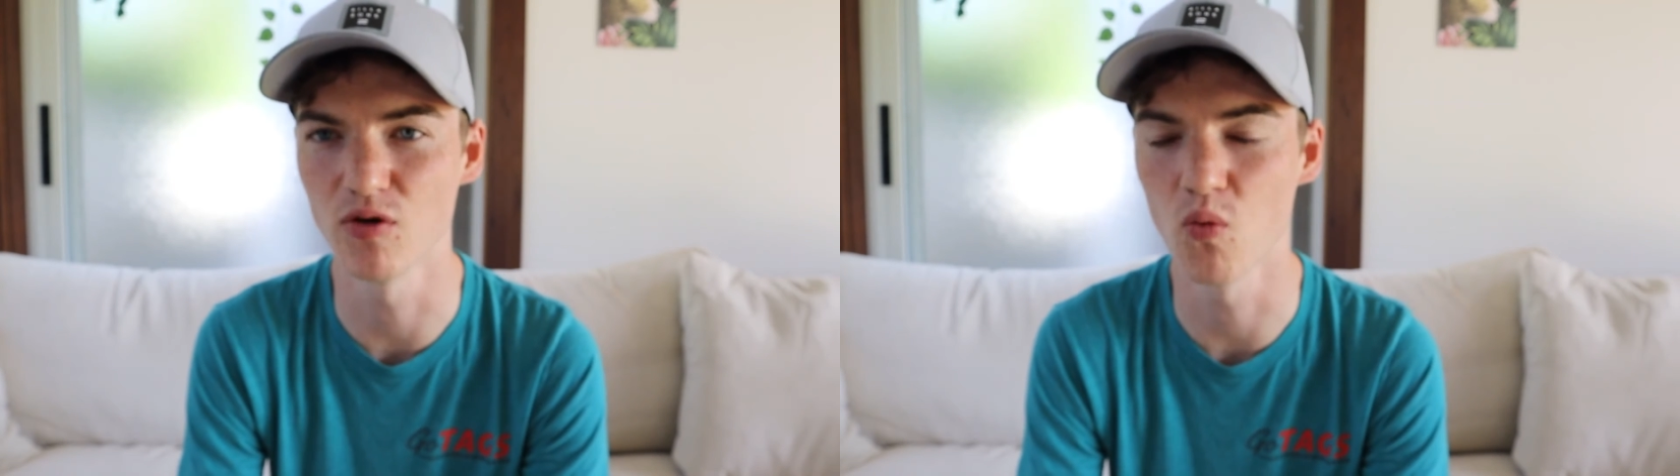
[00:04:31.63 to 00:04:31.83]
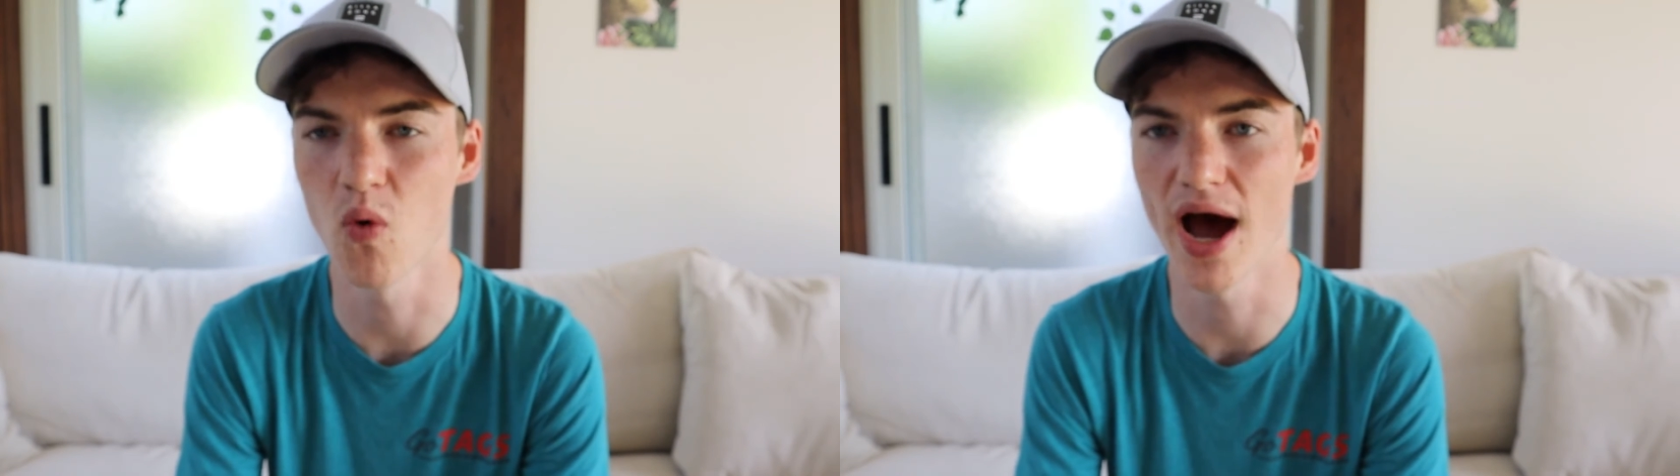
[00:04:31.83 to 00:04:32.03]

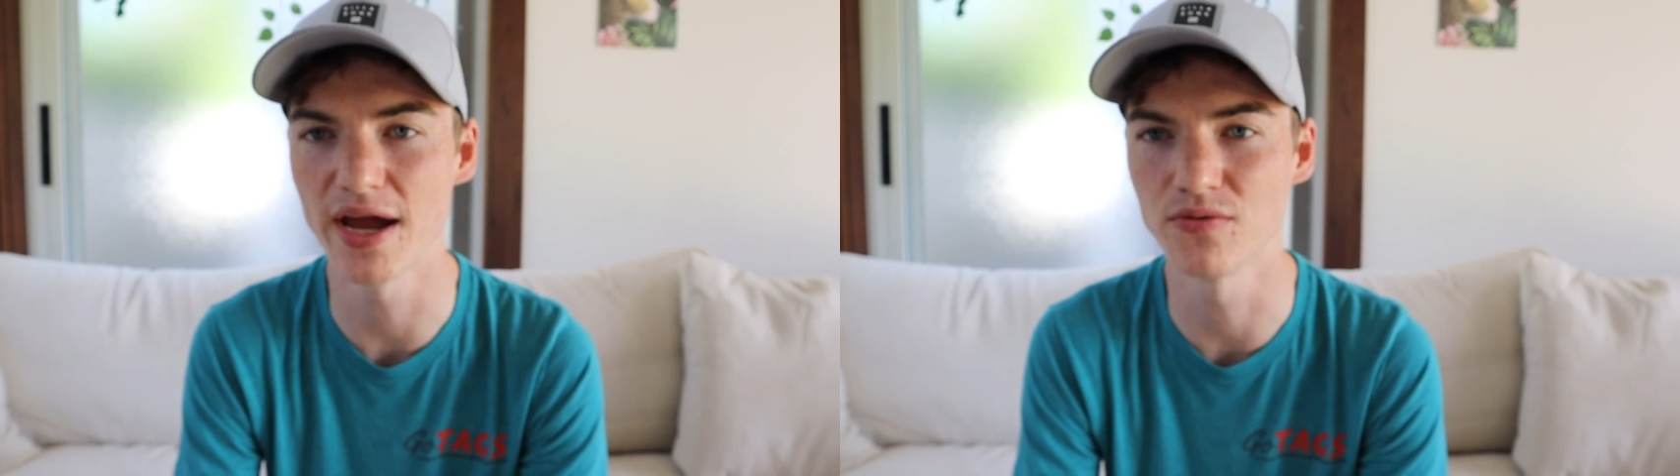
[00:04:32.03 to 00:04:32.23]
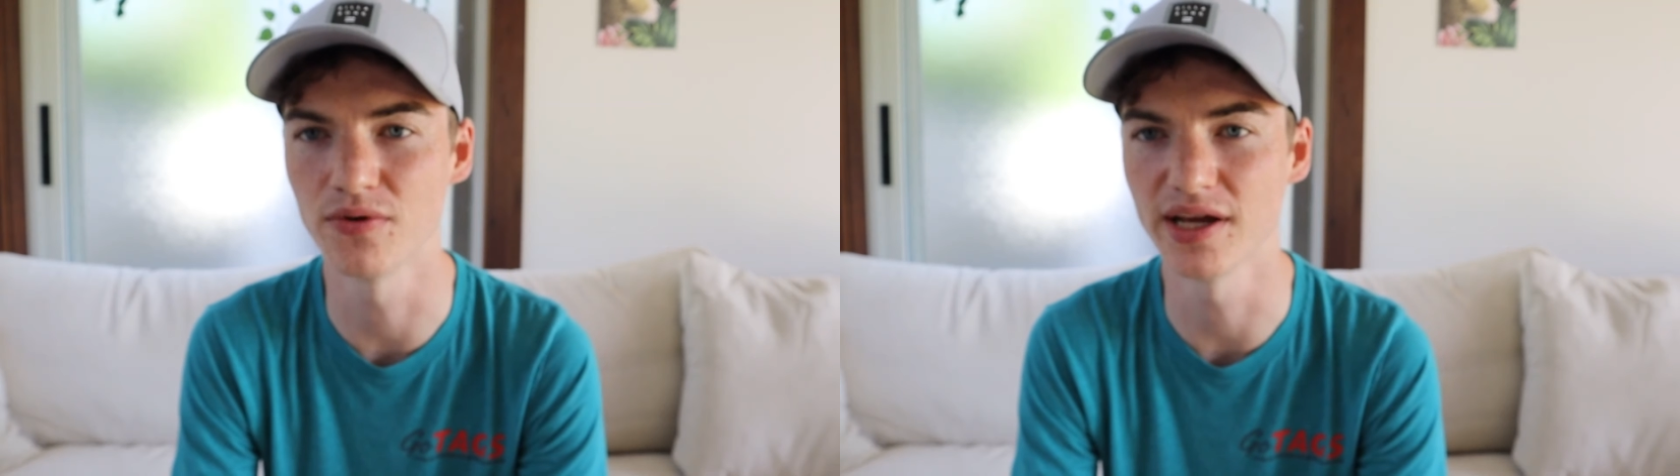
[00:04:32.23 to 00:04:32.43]

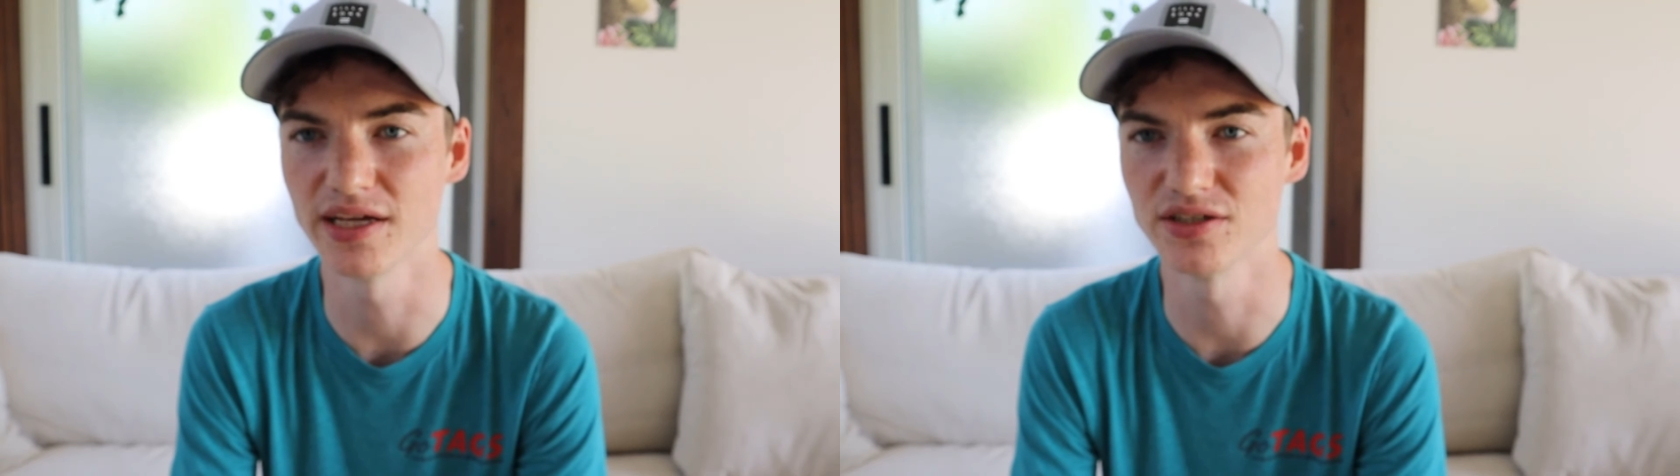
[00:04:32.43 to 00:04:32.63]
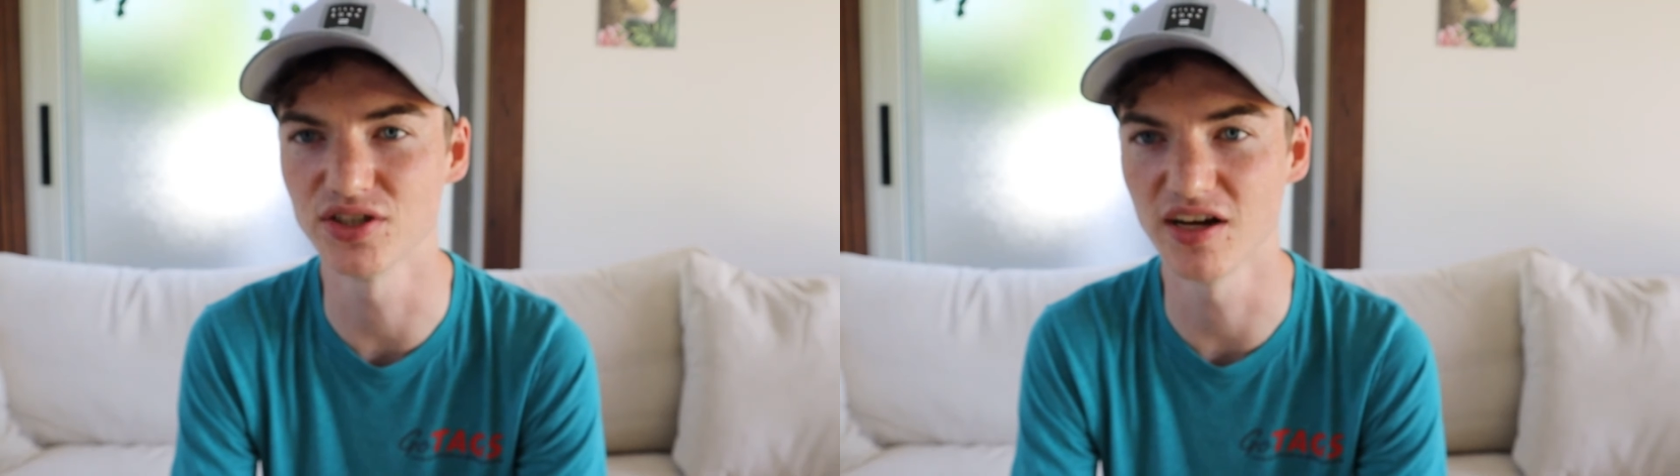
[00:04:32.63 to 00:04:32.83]
wide
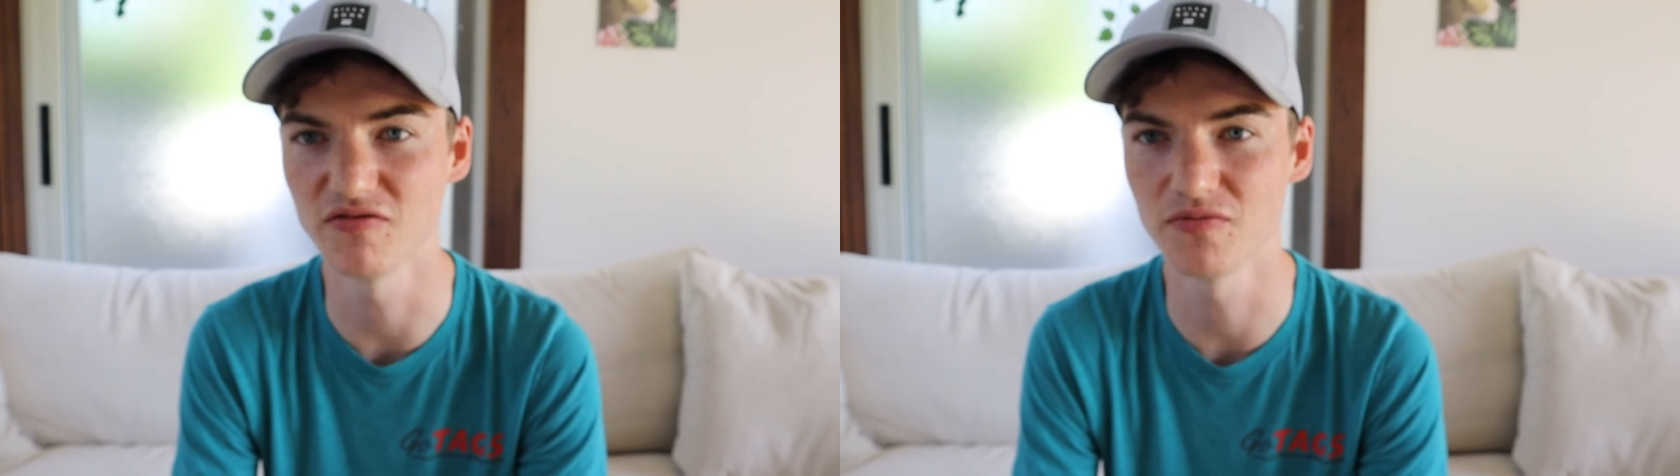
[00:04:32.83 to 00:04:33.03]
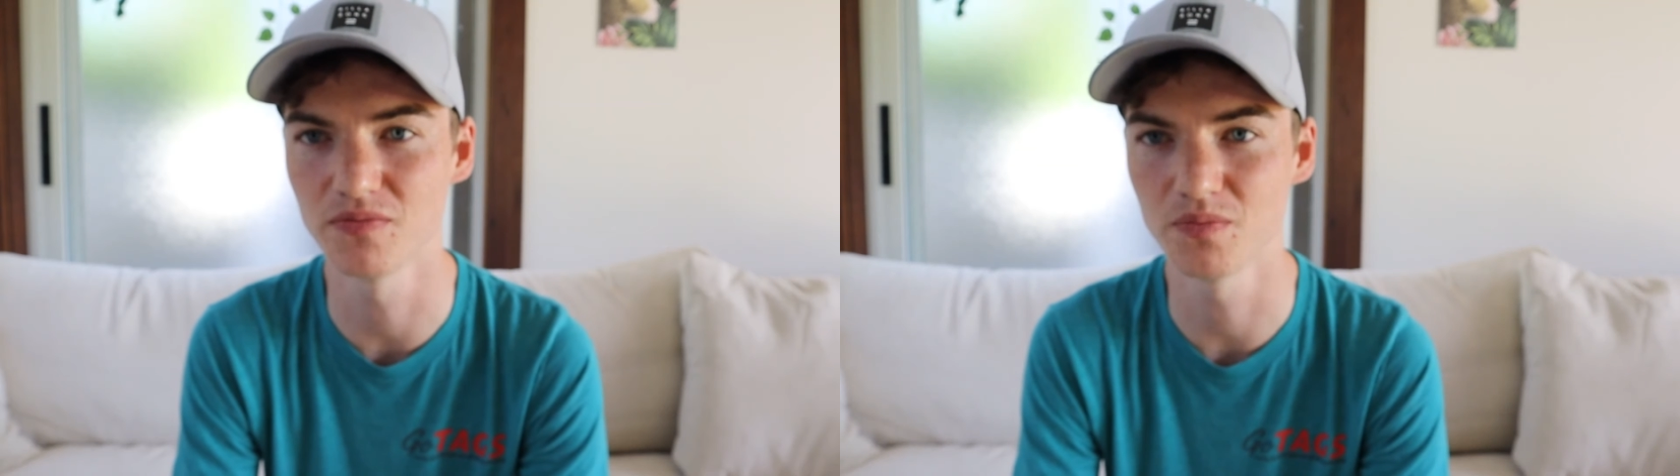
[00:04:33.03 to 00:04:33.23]
range of